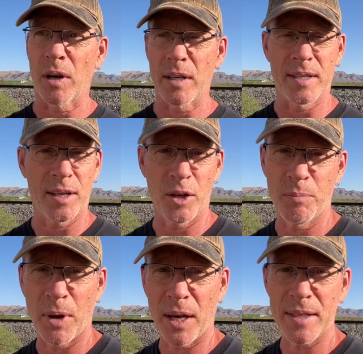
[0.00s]
because then your
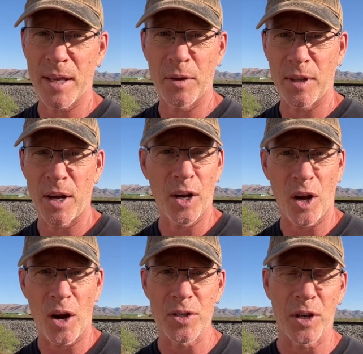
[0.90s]
butt is out there and
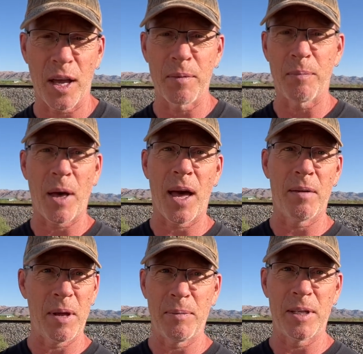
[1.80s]
cars are coming by
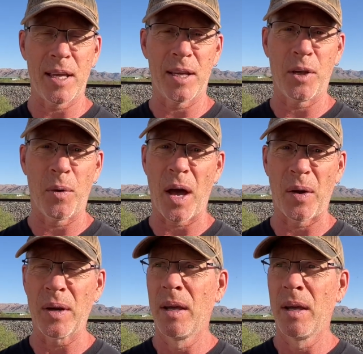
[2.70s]
and maybe take you out.